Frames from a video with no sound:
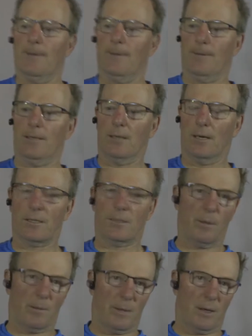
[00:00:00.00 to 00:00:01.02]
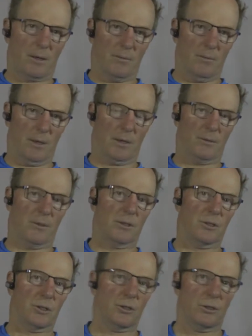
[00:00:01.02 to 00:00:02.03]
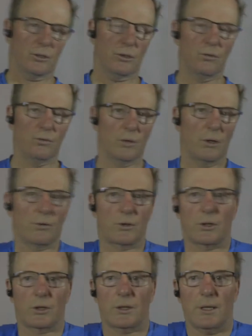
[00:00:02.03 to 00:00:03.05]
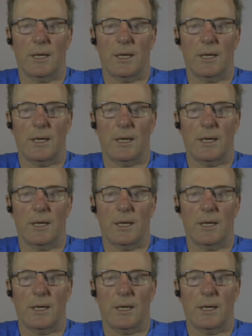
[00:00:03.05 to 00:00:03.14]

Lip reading: He talks about Malcolm Muggeridge, who wrote